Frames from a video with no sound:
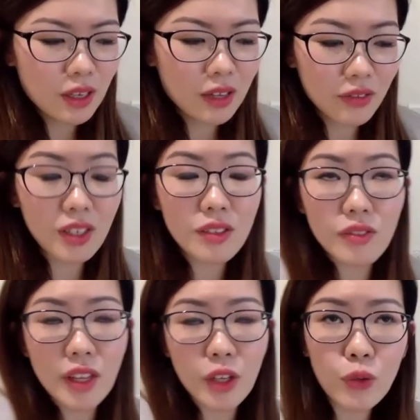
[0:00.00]
I
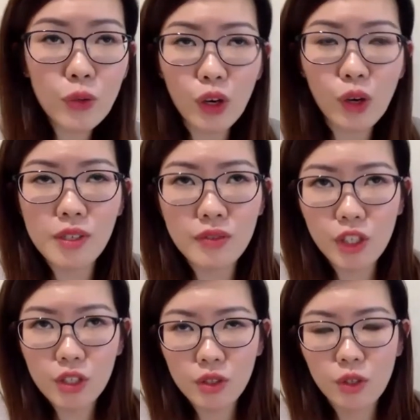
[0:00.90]
think, thank you for your
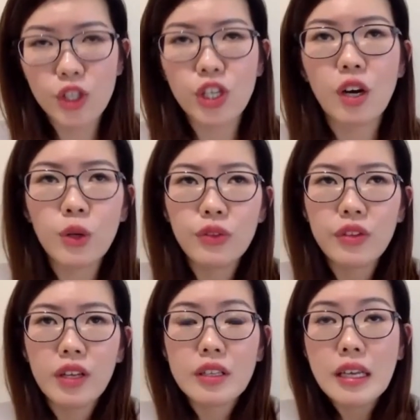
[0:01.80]
observation on a child on
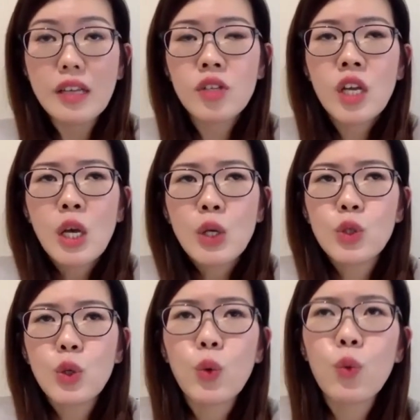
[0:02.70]
that. Yes.
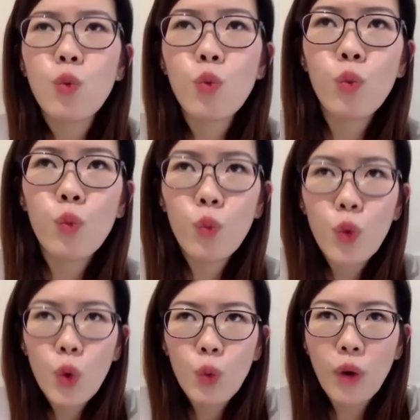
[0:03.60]
So
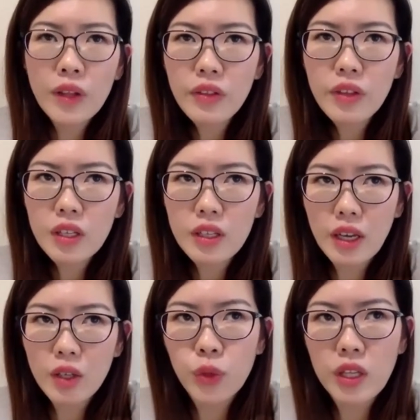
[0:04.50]
one thing
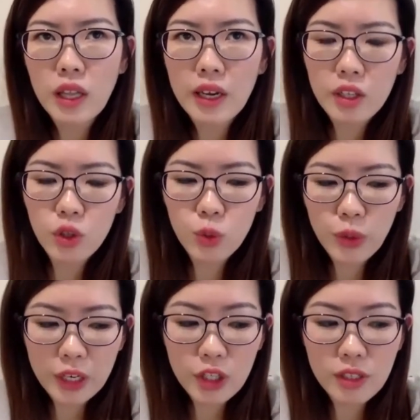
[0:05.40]
that we like to
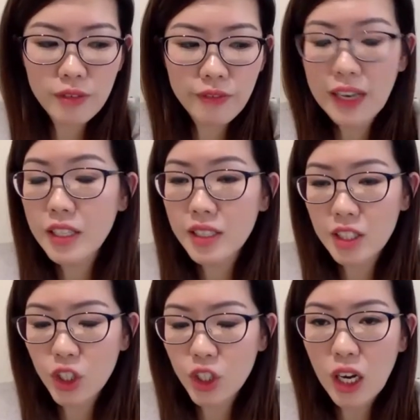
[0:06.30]
actually validate a
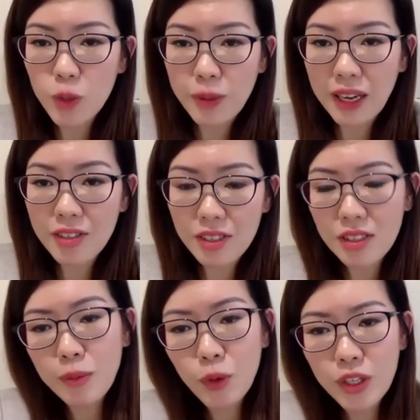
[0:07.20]
child is by asking
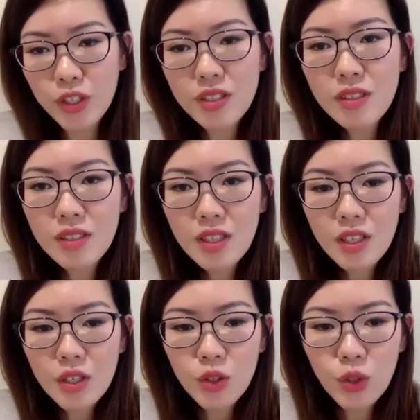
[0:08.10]
them questions.
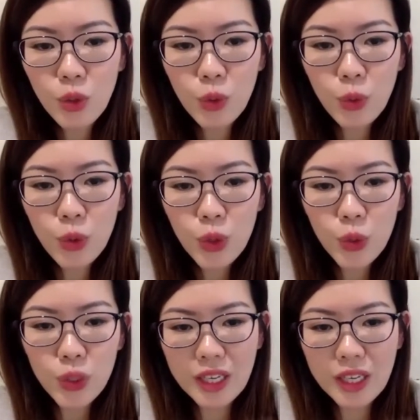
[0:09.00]
So you could